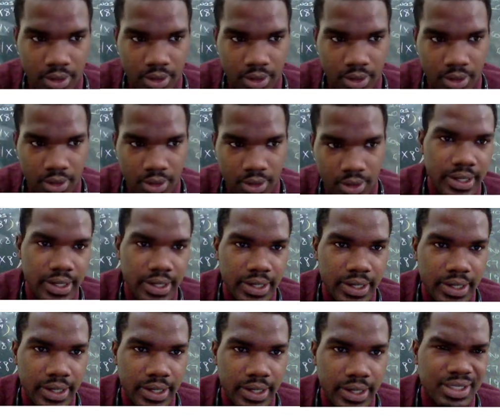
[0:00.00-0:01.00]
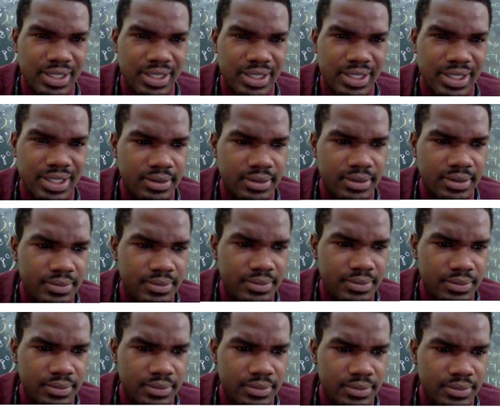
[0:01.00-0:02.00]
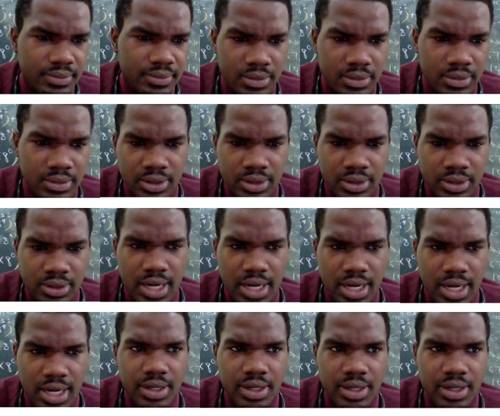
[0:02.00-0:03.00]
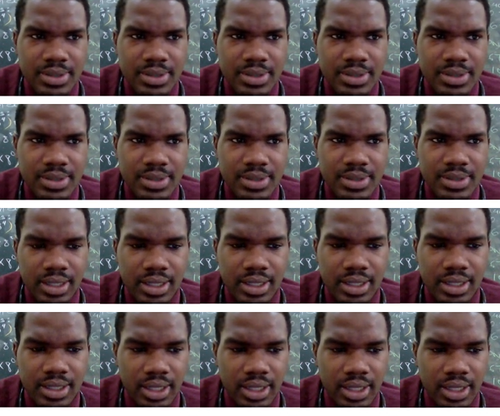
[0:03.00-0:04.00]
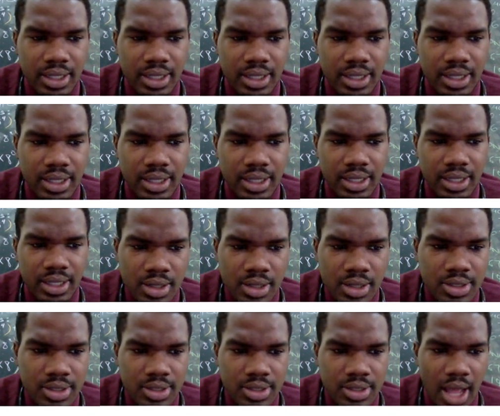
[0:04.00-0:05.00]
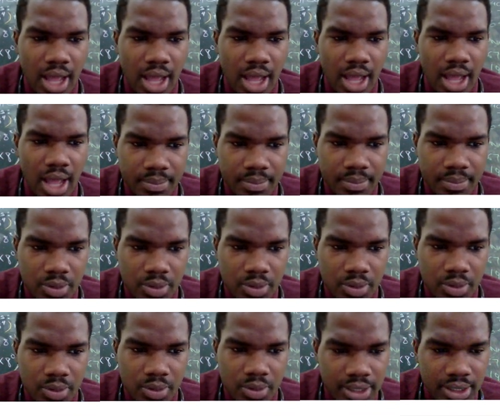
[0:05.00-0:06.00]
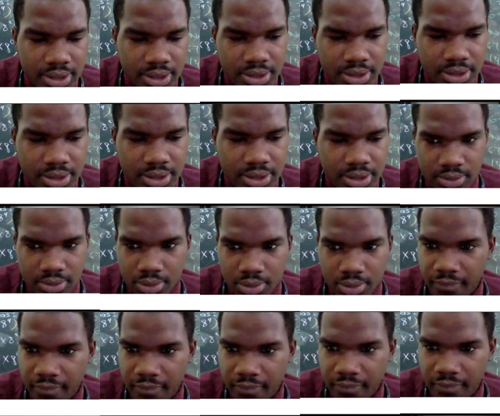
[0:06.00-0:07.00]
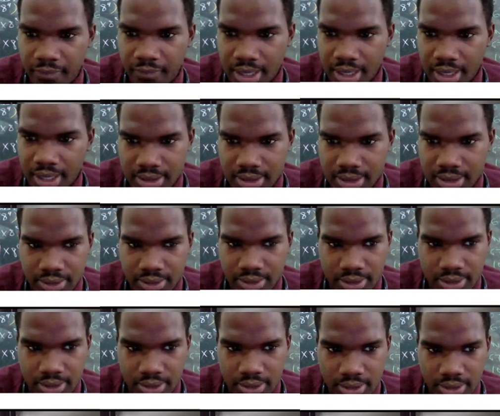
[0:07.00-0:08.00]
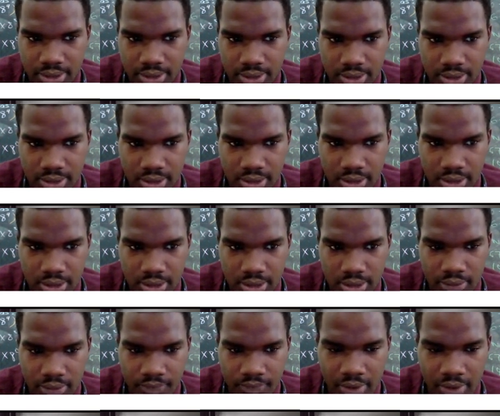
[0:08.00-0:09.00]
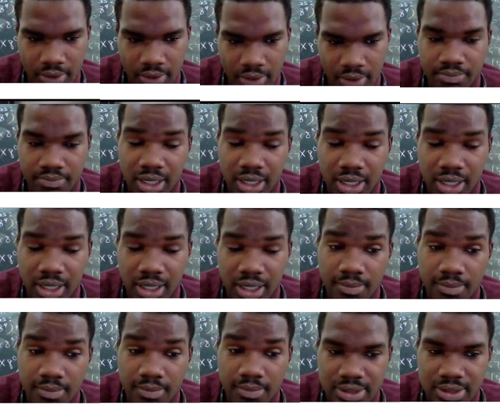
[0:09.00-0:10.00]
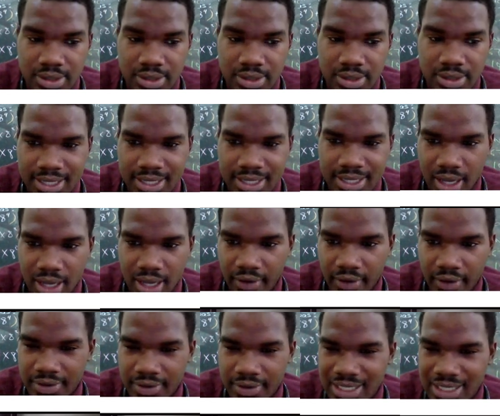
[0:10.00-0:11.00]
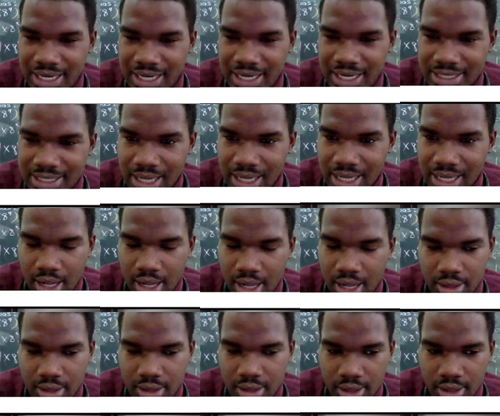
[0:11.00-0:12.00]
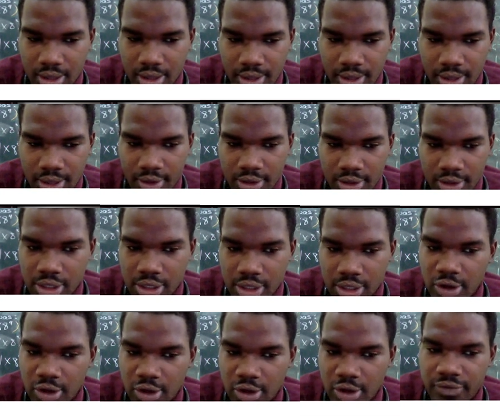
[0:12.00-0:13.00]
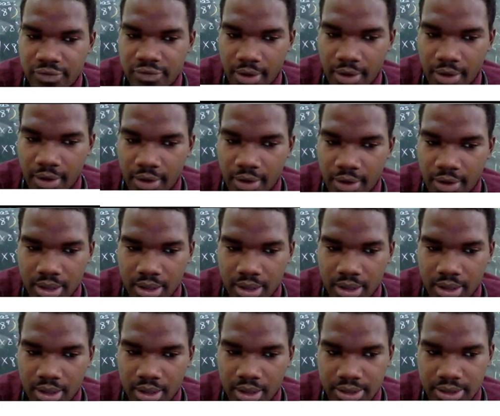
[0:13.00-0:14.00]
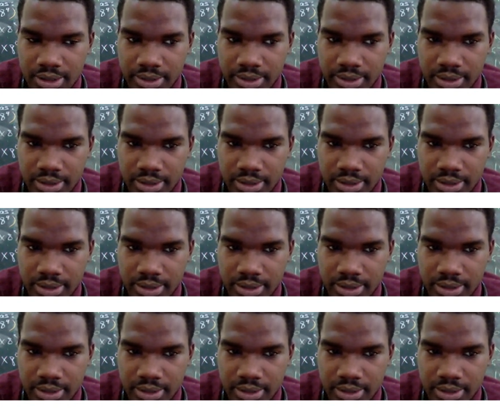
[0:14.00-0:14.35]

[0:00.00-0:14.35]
Alright, 10. 10 is going to be C. Yes. So the angle between each would have been 90 degrees. Right? Because the more sides you have is a less angle. So this would have not been 90 degrees.